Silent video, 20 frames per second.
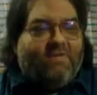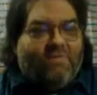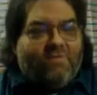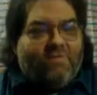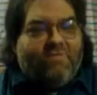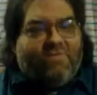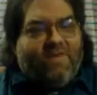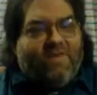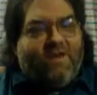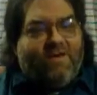
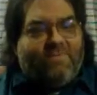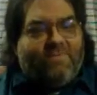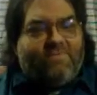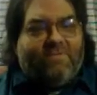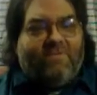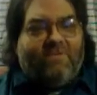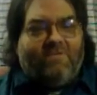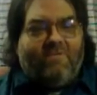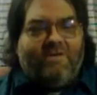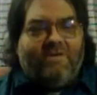They're there
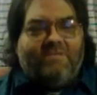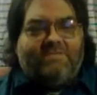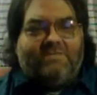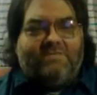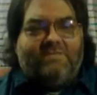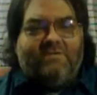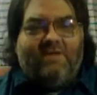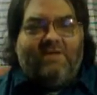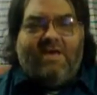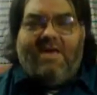for a reason.
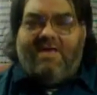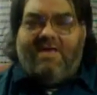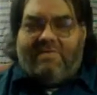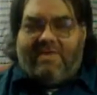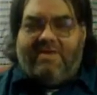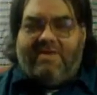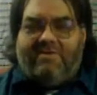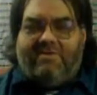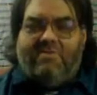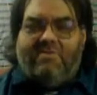
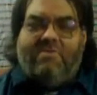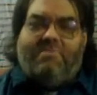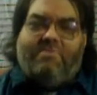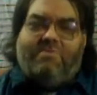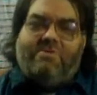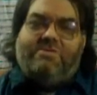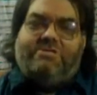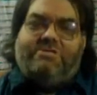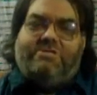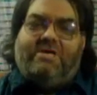They do
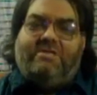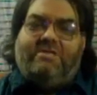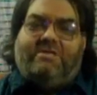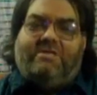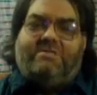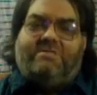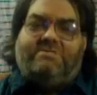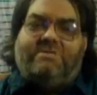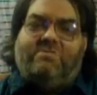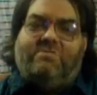appreciate
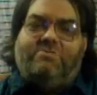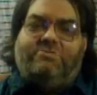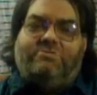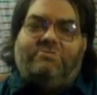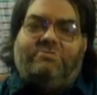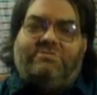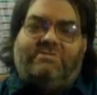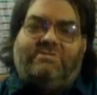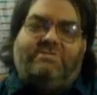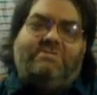that
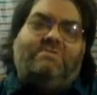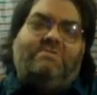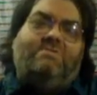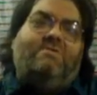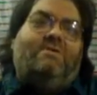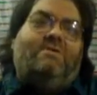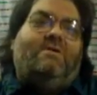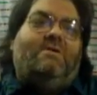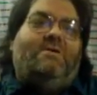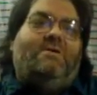socialness.
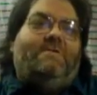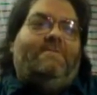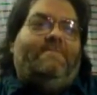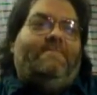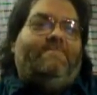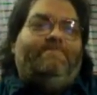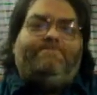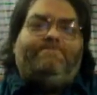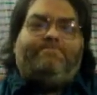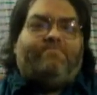
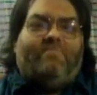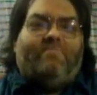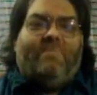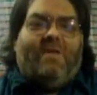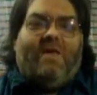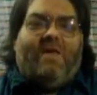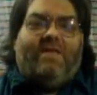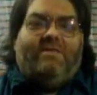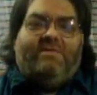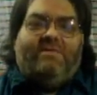
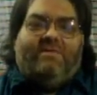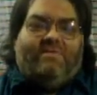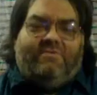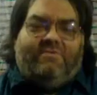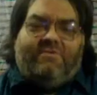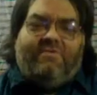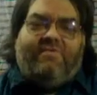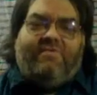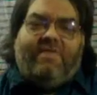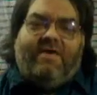And
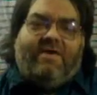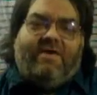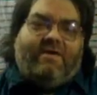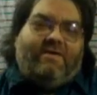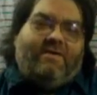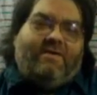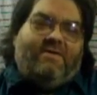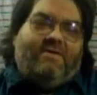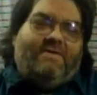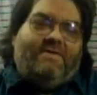to think
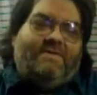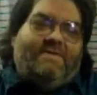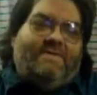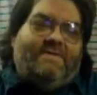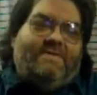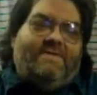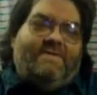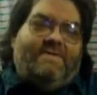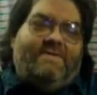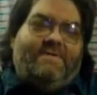
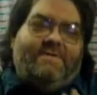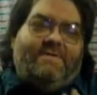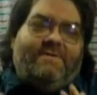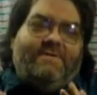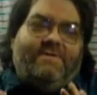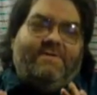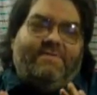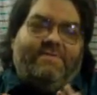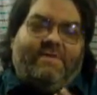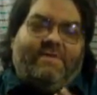
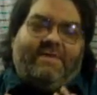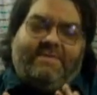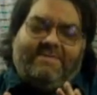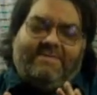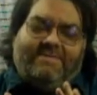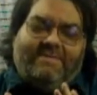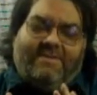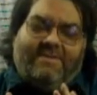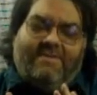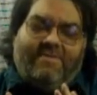that
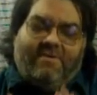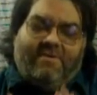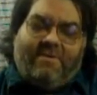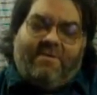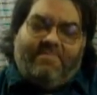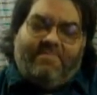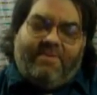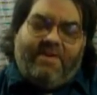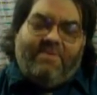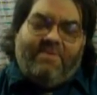there
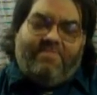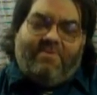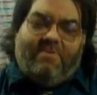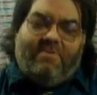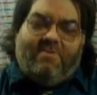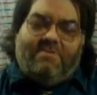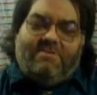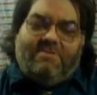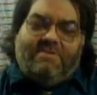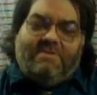are
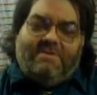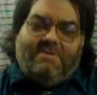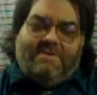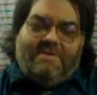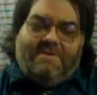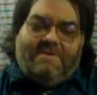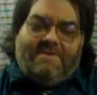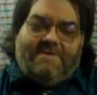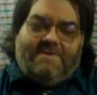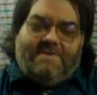people
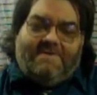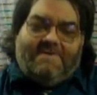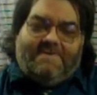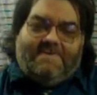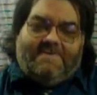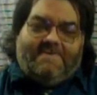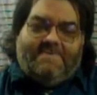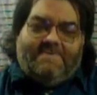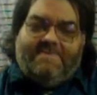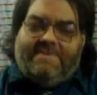
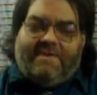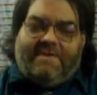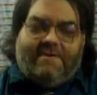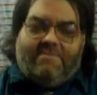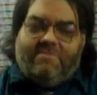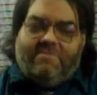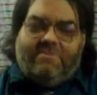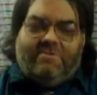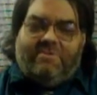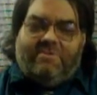that
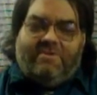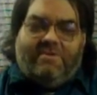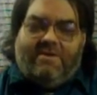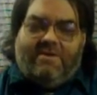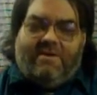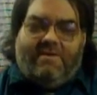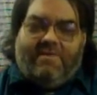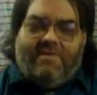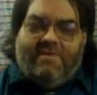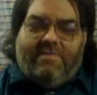
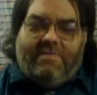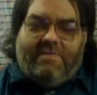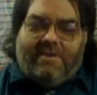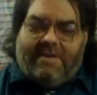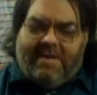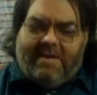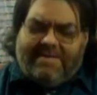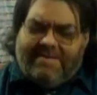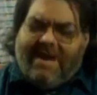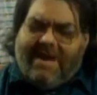
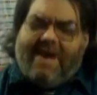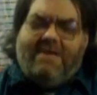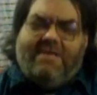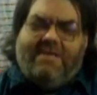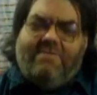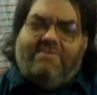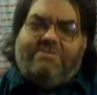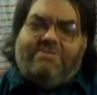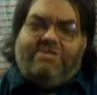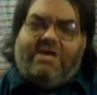
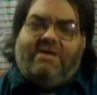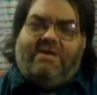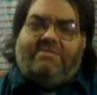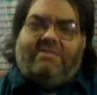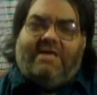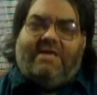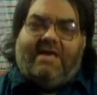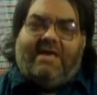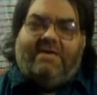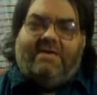entirely reject
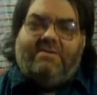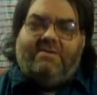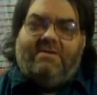that,